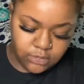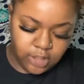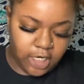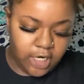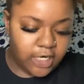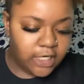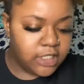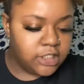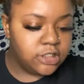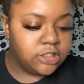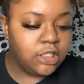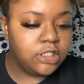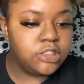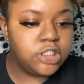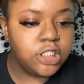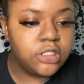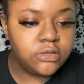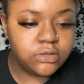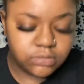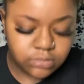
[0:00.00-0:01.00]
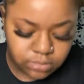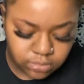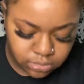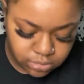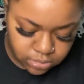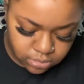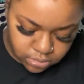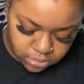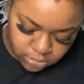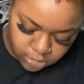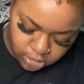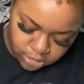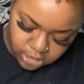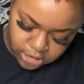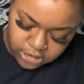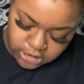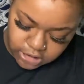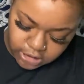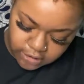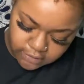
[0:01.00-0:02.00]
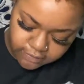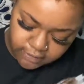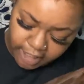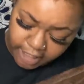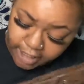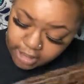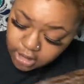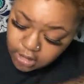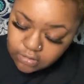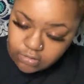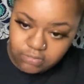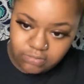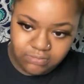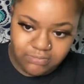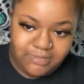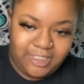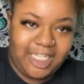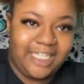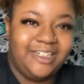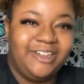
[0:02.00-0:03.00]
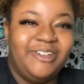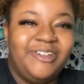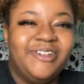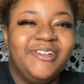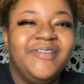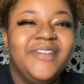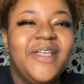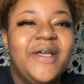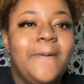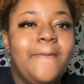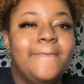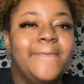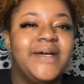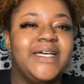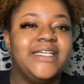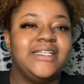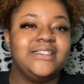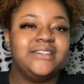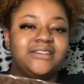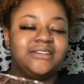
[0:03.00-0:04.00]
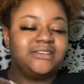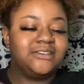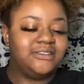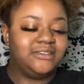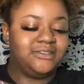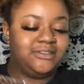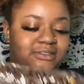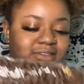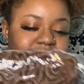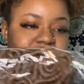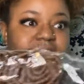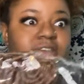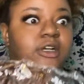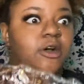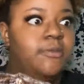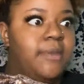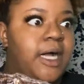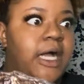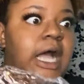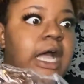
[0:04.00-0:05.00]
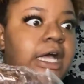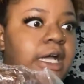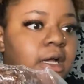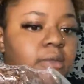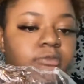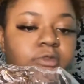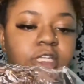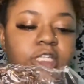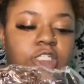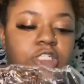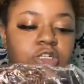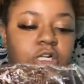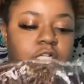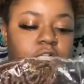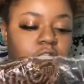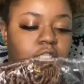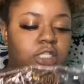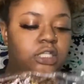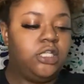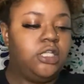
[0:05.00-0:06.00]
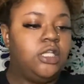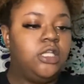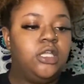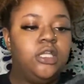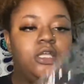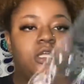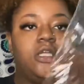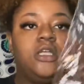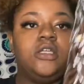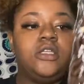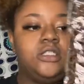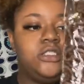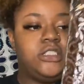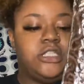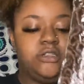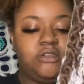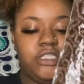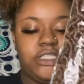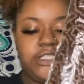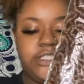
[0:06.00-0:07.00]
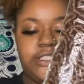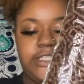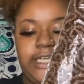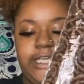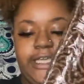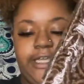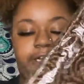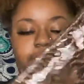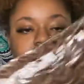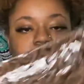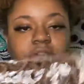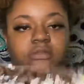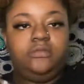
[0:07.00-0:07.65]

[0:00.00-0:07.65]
Alright, because y'all Joe. All this stuff. Thank you. It's like, no. But, oh my God, I'm really struggling. So this is the hair.